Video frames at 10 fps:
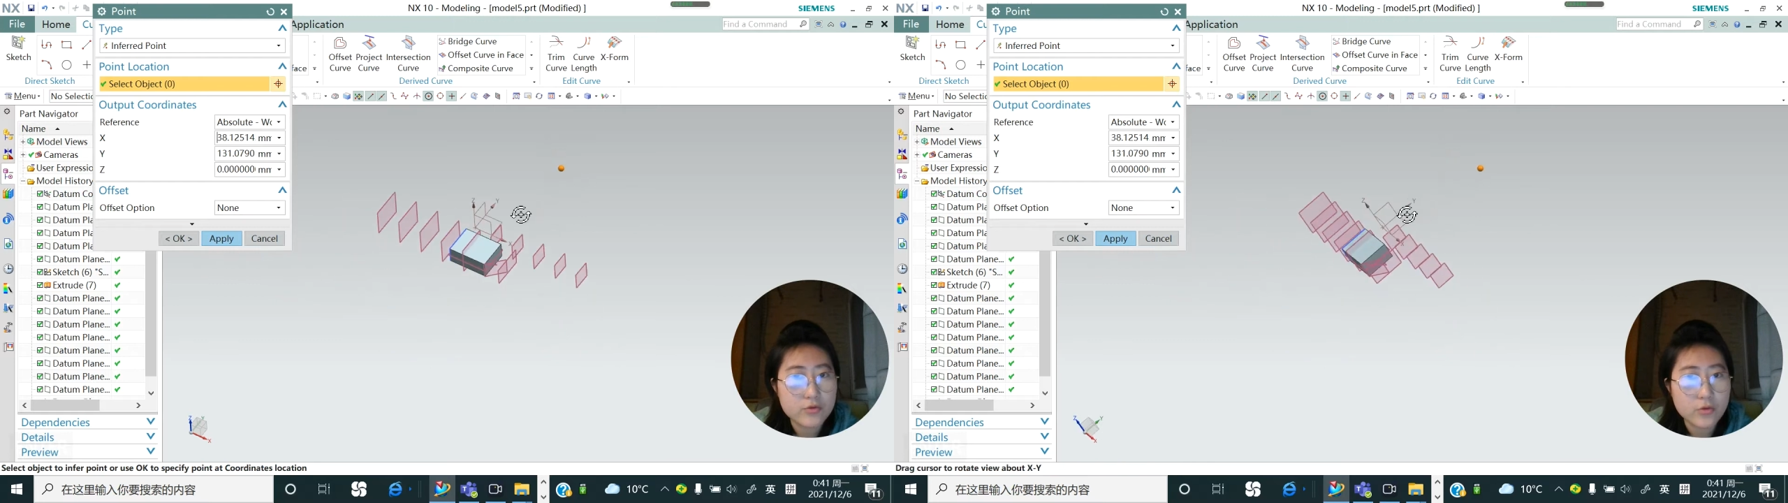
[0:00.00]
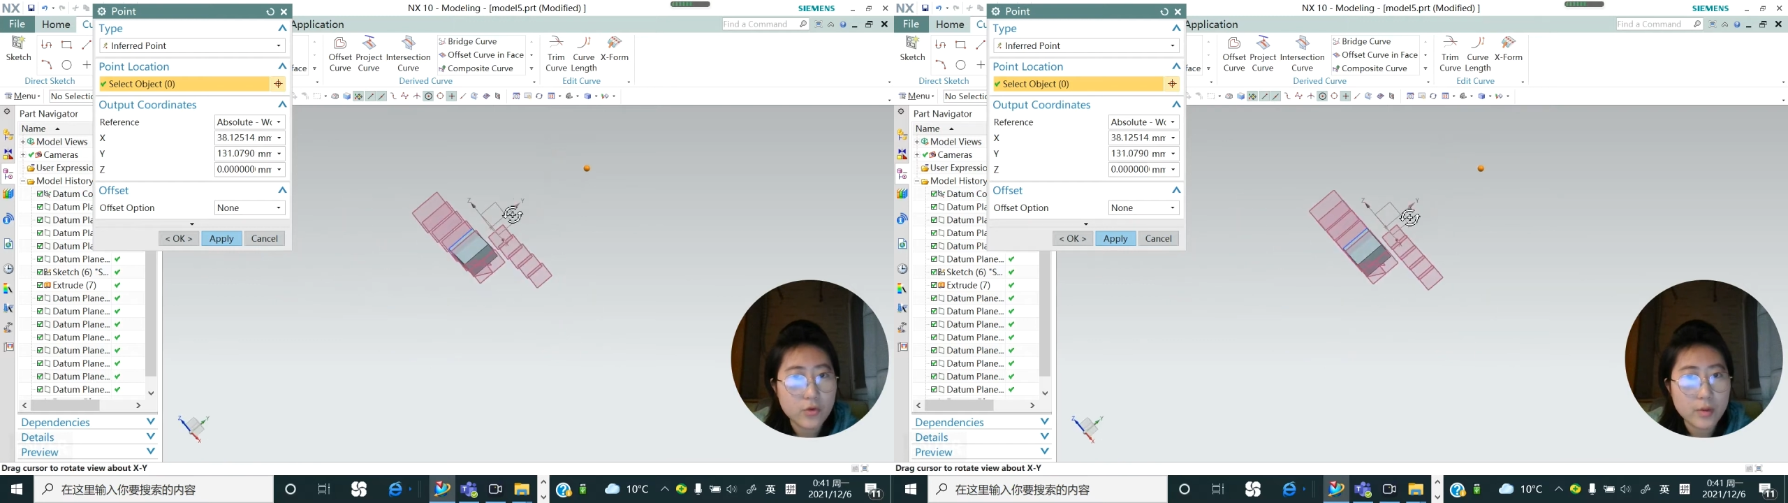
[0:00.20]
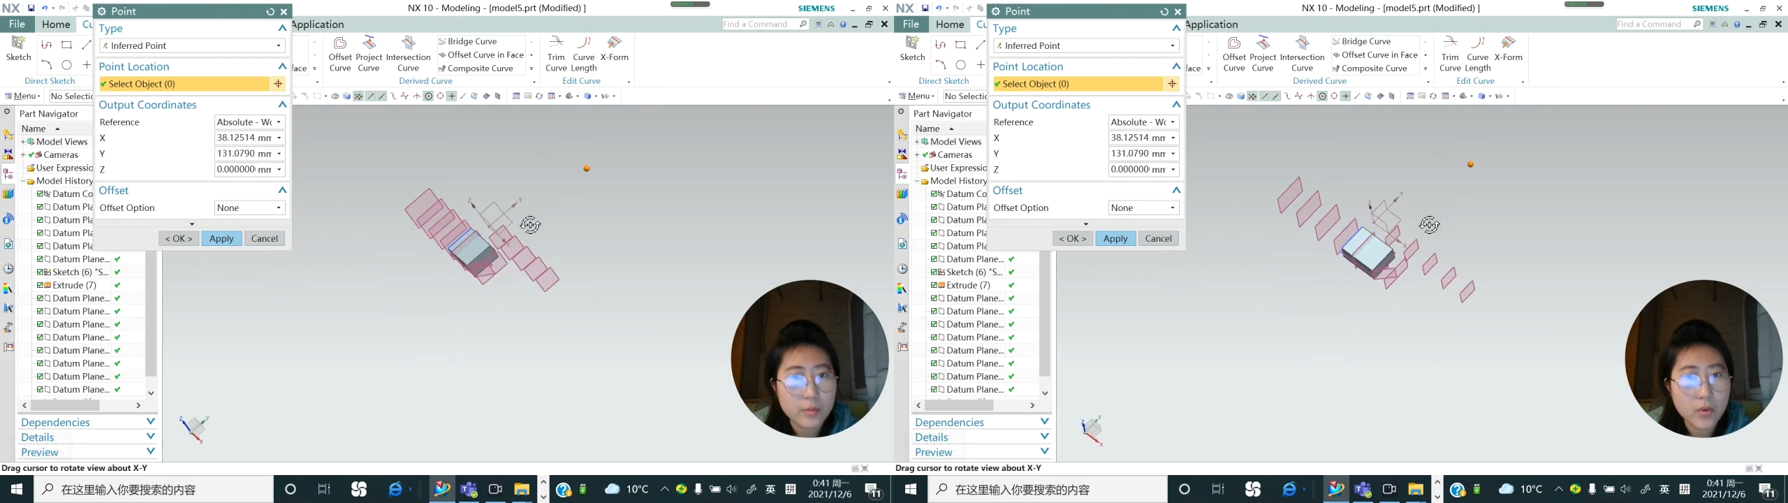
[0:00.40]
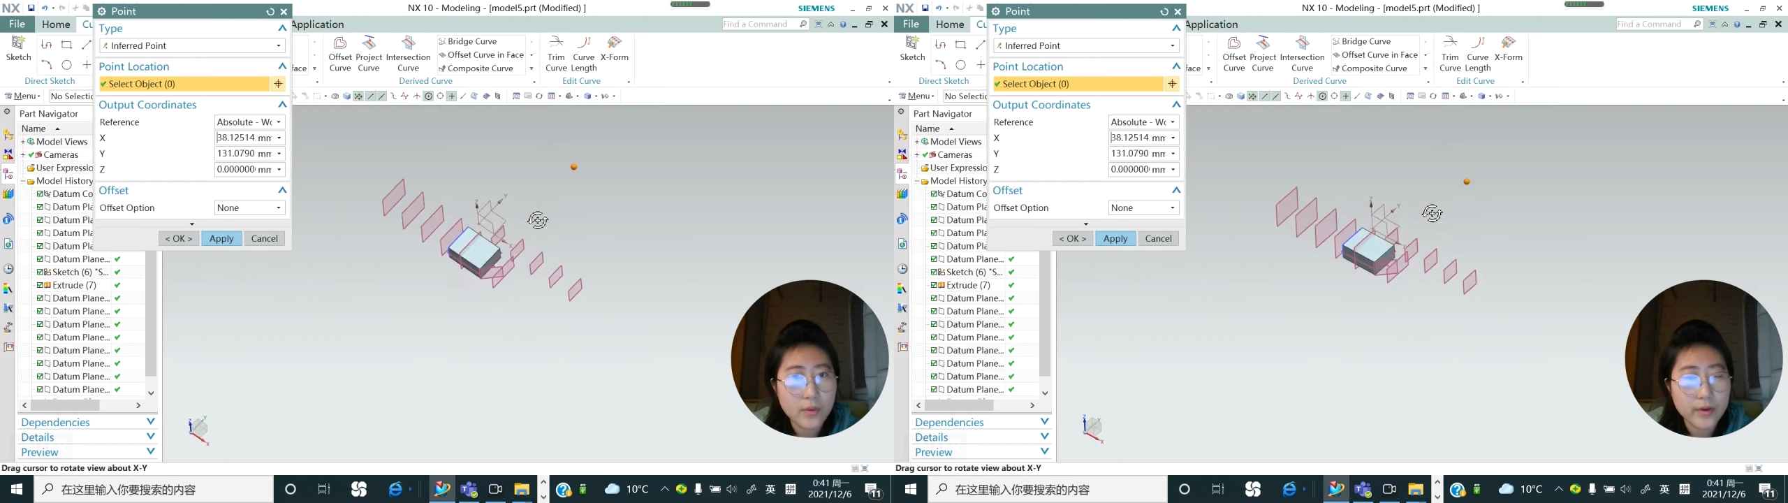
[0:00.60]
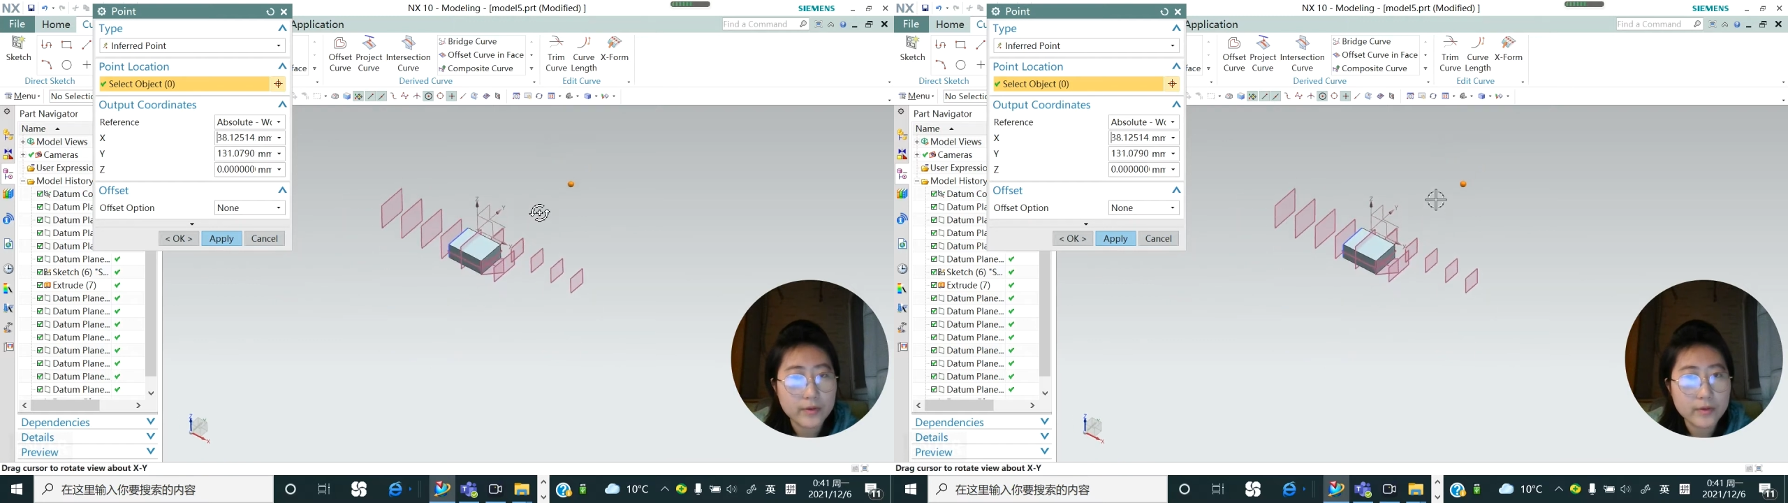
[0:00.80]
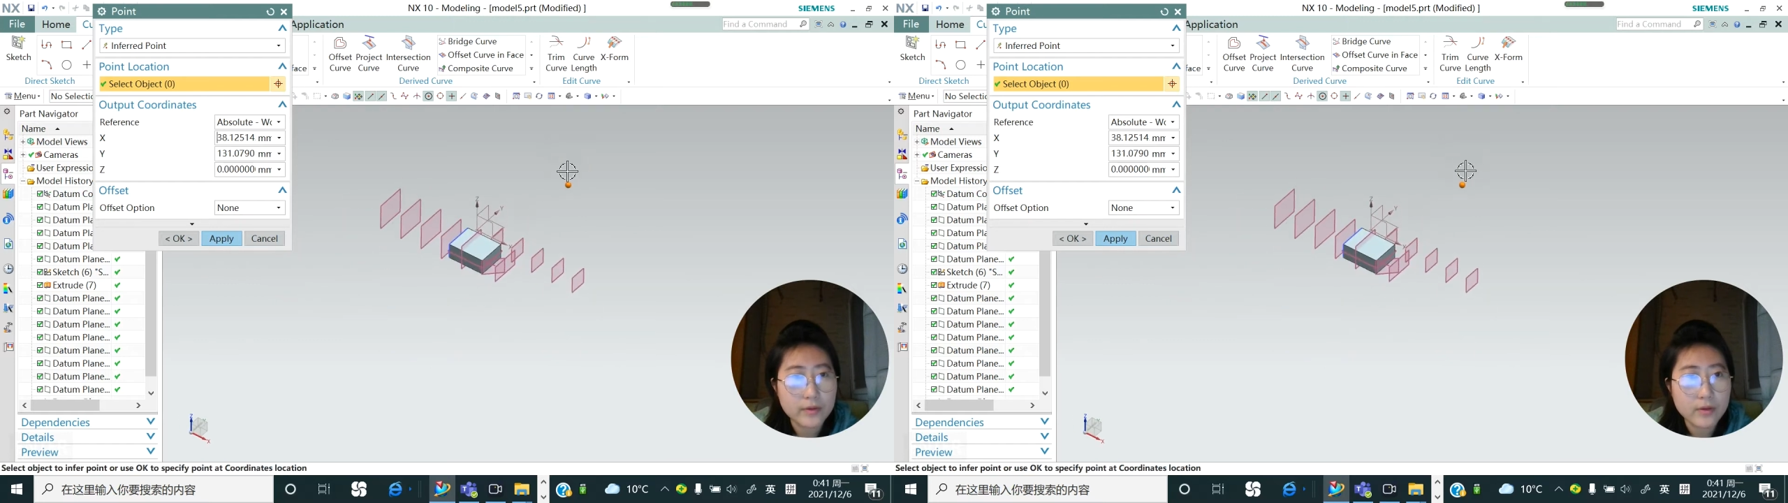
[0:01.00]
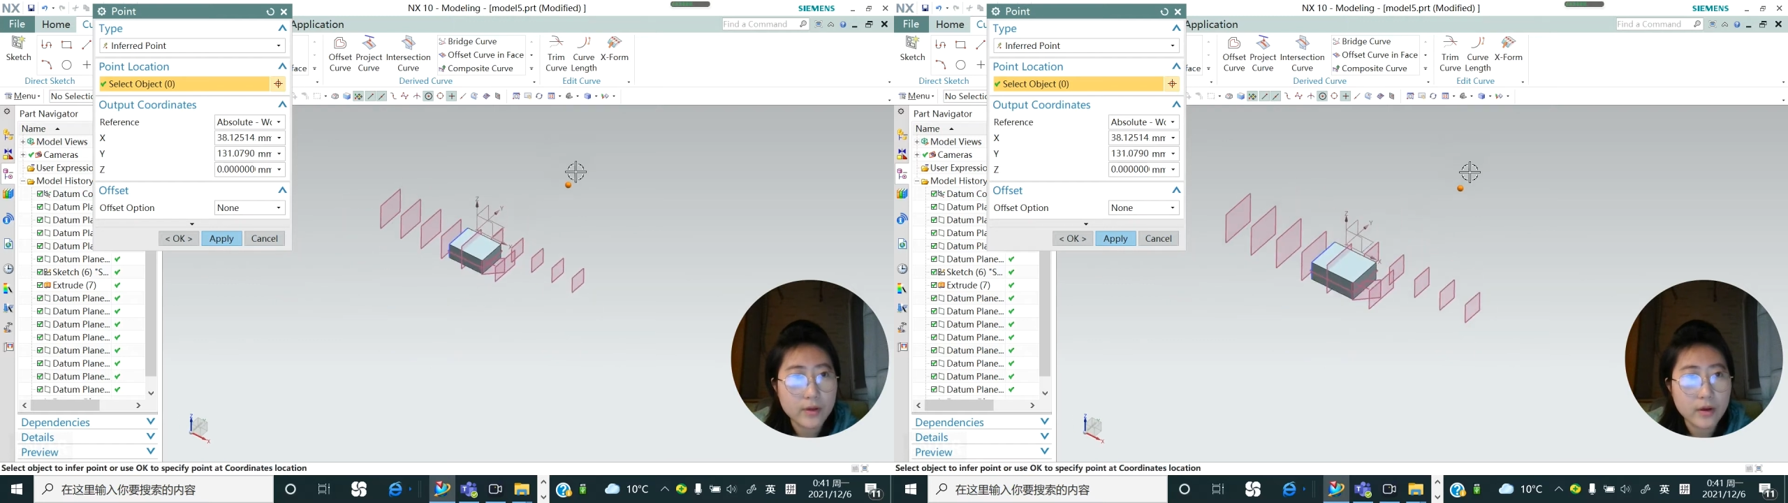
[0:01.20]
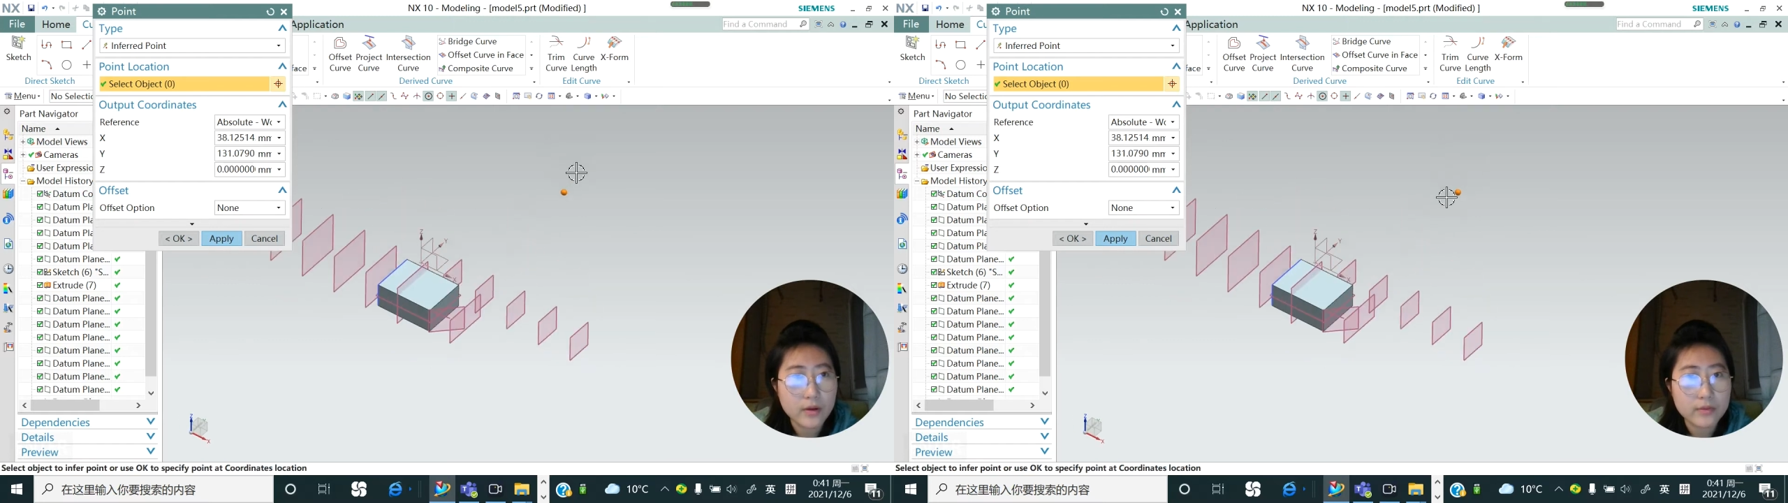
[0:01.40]
draw a point
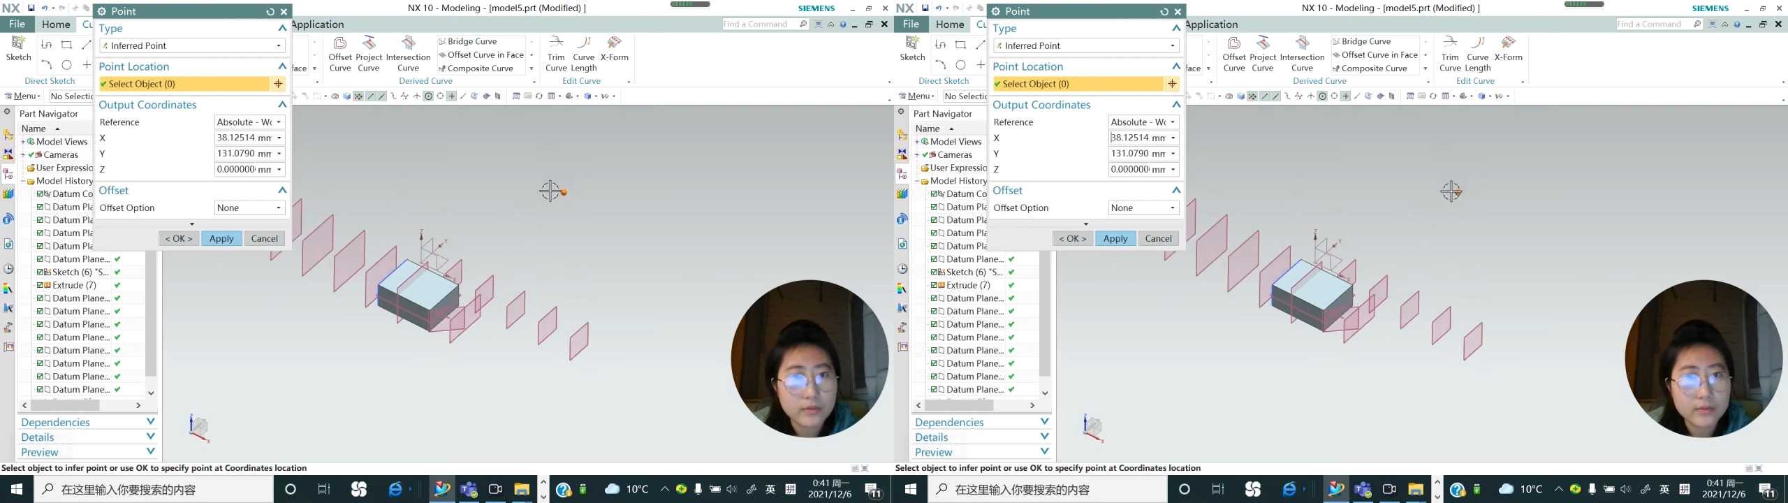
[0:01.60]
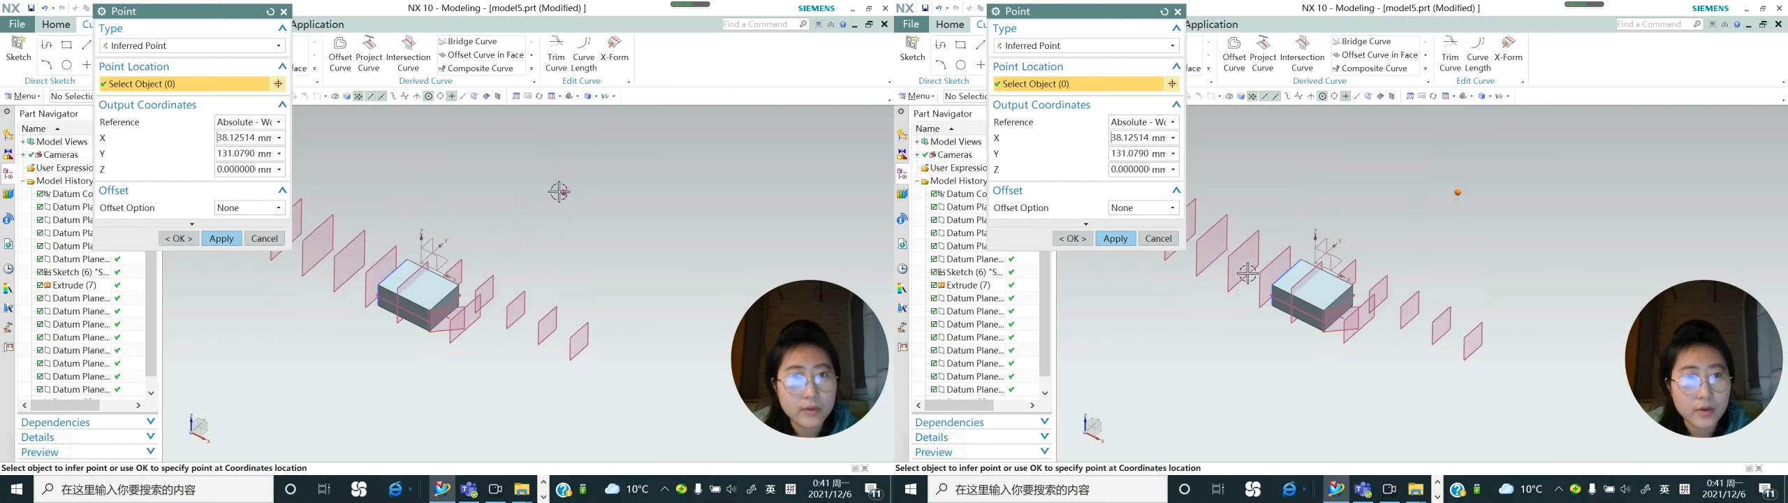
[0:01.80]
on